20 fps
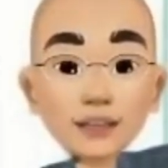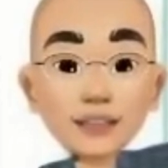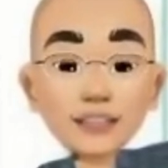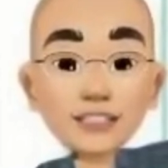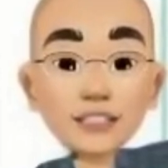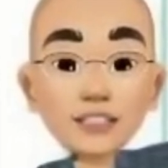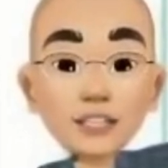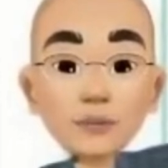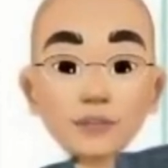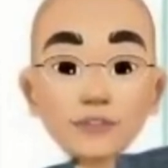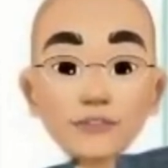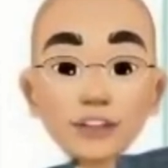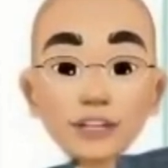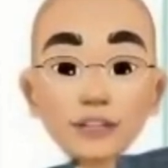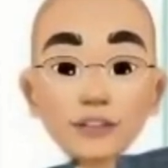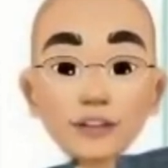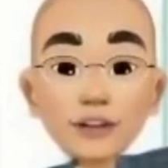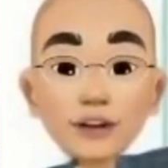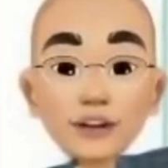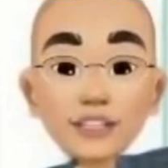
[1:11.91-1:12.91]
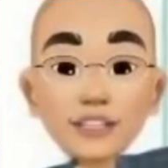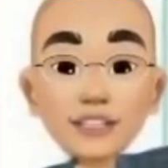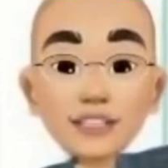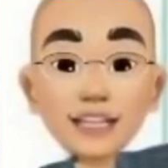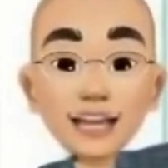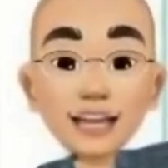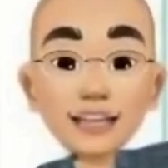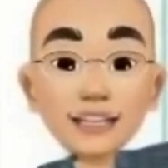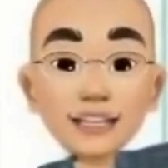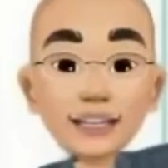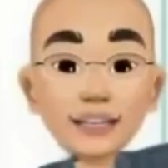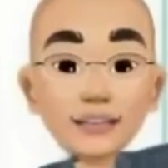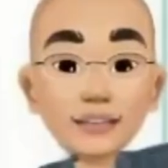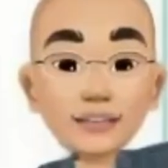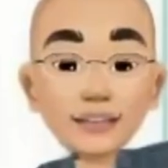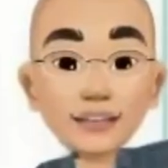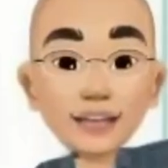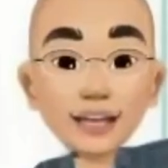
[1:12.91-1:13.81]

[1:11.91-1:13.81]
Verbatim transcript: This can reveal their understanding